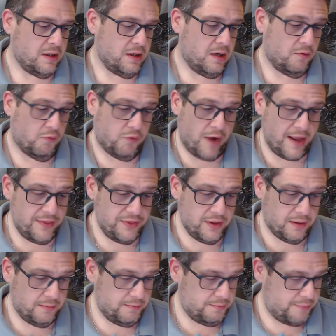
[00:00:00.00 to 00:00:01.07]
read
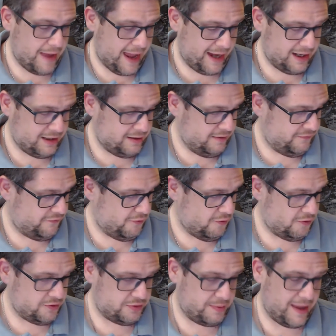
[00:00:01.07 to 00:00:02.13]
them back and
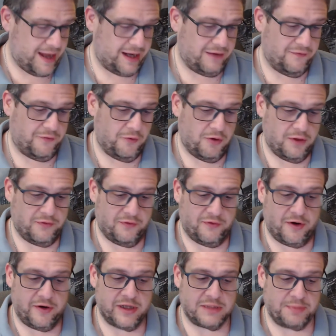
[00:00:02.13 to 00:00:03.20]
forth for
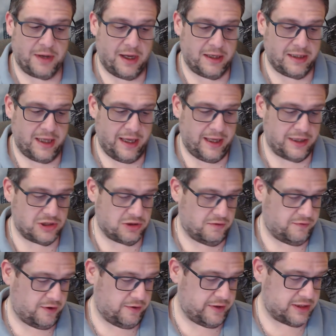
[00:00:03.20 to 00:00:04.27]
various podcasts or
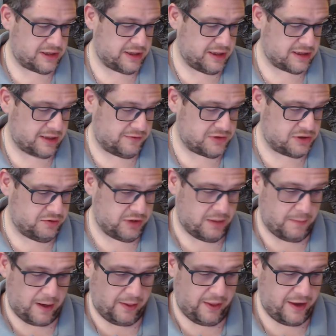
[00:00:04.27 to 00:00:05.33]
various things I was doing in
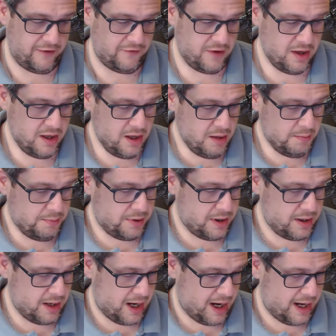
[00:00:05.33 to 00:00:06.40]
my life, but
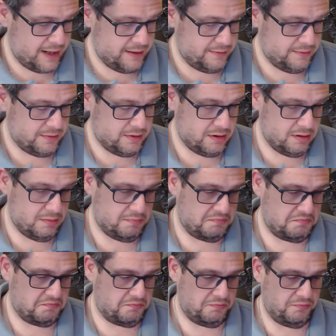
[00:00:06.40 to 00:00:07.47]
I
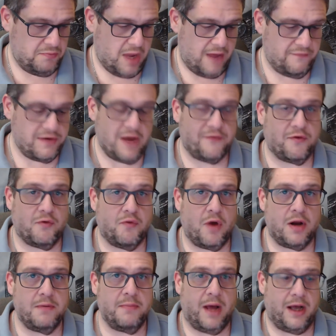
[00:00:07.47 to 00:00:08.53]
have never
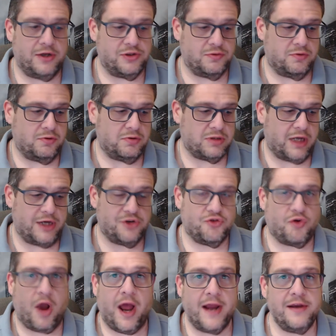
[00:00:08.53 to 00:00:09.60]
run modules. I
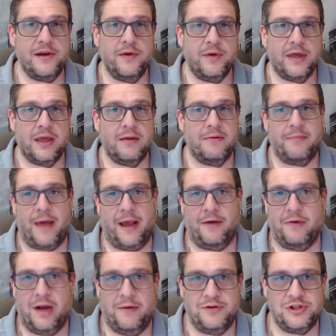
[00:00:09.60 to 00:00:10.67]
tried doing it back
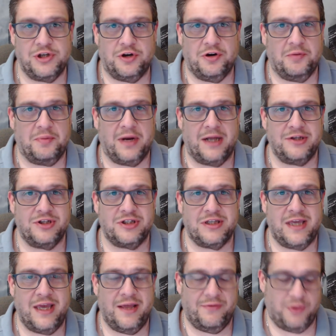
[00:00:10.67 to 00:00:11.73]
when I was younger, but I just
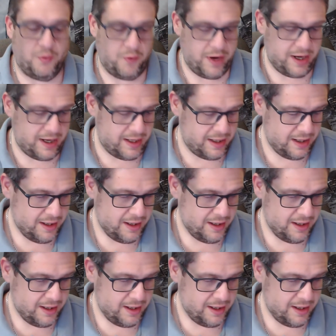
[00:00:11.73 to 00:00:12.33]
can't. The way